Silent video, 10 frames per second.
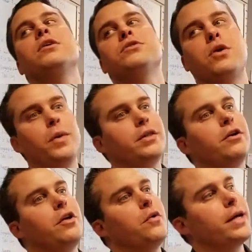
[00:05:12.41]
So what
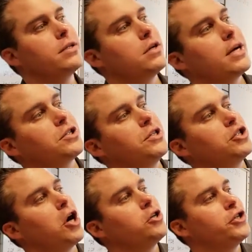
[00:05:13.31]
they're doing is they're actually
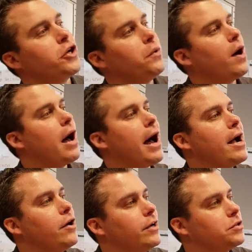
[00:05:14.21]
charging you a
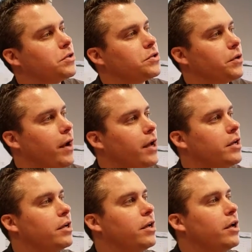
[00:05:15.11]
higher interest rate
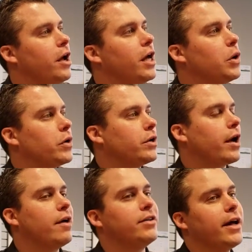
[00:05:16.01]
in order to
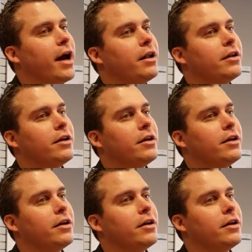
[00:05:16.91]
cover that.